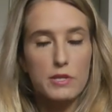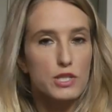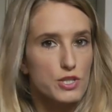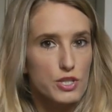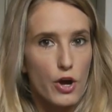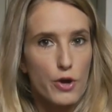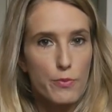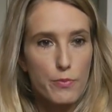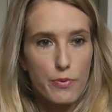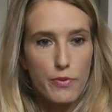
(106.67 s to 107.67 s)

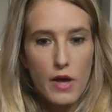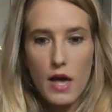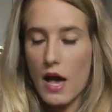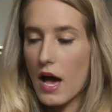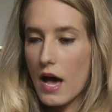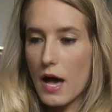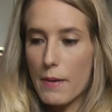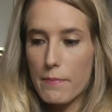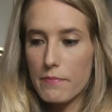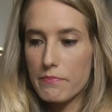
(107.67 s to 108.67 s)
soap,
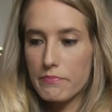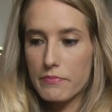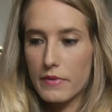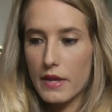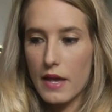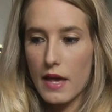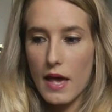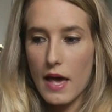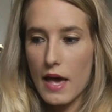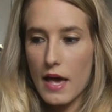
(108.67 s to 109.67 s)

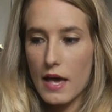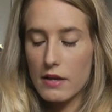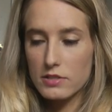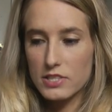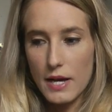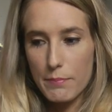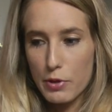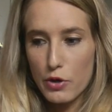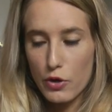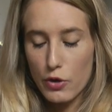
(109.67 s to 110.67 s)
hair
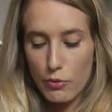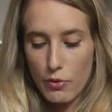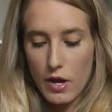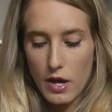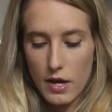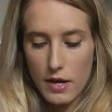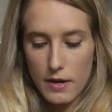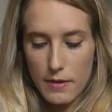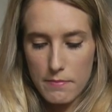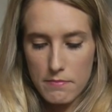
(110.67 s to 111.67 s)
shampoo.
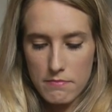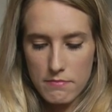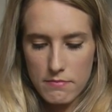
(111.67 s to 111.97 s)
Have